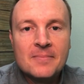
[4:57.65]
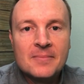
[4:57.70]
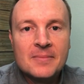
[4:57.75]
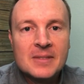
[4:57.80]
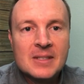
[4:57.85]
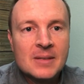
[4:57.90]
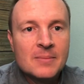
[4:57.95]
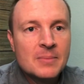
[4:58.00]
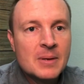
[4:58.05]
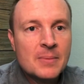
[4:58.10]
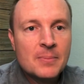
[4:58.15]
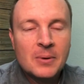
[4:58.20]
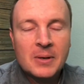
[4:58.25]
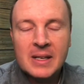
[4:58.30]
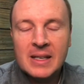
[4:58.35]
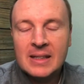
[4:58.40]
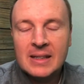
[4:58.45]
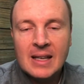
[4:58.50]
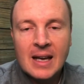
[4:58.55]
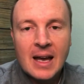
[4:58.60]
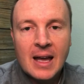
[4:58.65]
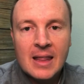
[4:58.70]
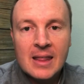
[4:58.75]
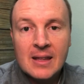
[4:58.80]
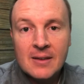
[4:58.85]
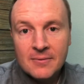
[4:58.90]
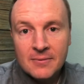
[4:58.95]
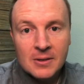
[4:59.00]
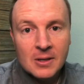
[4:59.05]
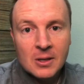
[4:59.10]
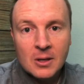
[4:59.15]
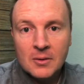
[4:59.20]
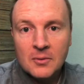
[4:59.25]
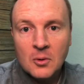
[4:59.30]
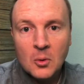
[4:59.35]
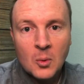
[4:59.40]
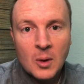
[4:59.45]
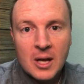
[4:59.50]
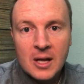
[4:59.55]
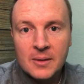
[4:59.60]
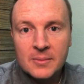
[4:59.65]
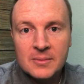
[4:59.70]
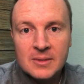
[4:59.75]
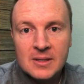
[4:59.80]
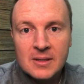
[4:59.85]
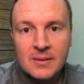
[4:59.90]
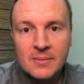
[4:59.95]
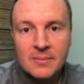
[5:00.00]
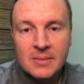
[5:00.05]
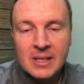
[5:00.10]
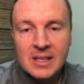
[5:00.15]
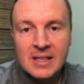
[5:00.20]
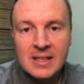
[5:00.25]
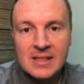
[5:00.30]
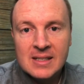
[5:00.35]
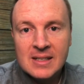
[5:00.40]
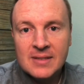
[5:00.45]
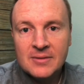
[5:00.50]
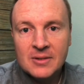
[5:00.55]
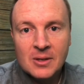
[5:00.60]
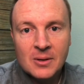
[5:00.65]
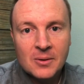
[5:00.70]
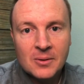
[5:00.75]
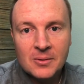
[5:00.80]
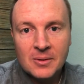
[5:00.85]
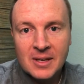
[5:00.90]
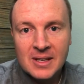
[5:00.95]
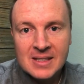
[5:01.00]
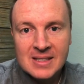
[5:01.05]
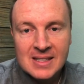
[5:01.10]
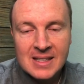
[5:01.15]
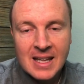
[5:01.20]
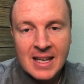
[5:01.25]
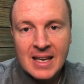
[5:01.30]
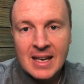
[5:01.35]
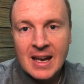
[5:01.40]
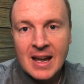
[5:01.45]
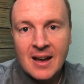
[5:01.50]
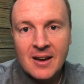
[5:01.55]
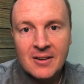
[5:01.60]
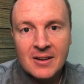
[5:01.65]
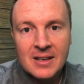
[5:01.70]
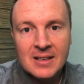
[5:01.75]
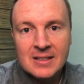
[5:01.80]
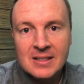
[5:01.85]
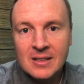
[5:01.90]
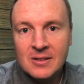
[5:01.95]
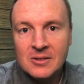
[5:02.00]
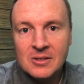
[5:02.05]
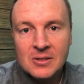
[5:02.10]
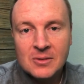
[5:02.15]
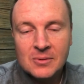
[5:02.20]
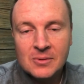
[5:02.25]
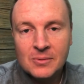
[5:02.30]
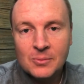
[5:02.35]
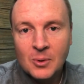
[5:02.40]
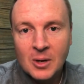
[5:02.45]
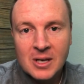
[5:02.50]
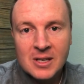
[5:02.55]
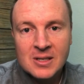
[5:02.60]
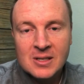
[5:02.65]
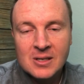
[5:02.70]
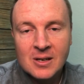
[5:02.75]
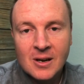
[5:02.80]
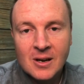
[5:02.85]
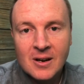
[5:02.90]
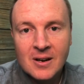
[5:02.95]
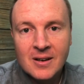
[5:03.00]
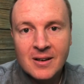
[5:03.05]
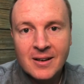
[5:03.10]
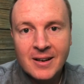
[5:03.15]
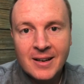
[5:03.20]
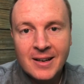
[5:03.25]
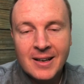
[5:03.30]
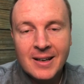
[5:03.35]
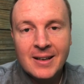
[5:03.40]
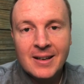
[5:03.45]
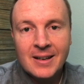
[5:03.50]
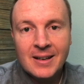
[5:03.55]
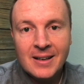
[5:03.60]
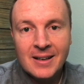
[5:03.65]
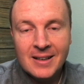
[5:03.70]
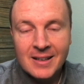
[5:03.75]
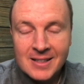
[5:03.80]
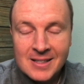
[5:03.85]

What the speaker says: Some people get that and they feel overwhelmed because even though it's laid out and tells you where to start, it's